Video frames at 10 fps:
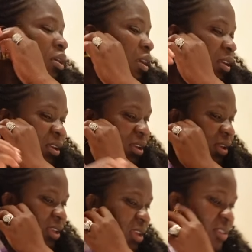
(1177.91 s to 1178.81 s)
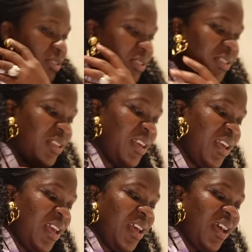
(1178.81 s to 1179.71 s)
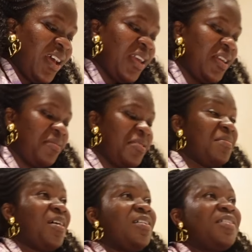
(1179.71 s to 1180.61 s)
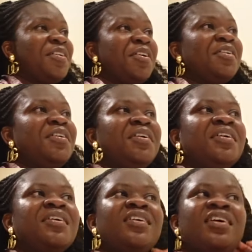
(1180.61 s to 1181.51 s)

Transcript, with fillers: I can't, I can't. I can't be bothered.